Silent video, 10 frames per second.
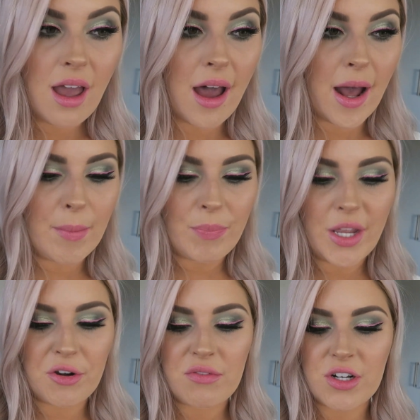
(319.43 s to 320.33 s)
Um,
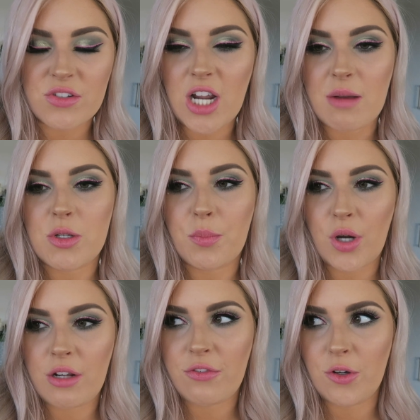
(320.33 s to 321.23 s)
I don't have enough time to
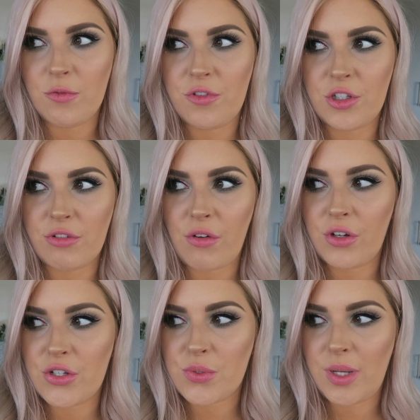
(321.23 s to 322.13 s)
pre-film for three
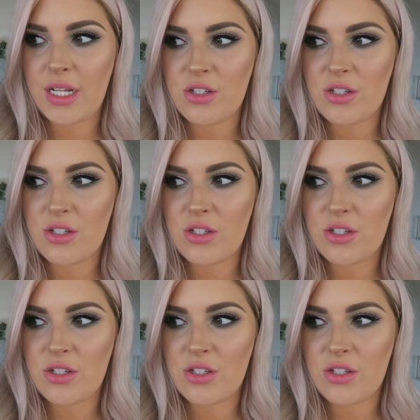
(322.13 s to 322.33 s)
videos a week,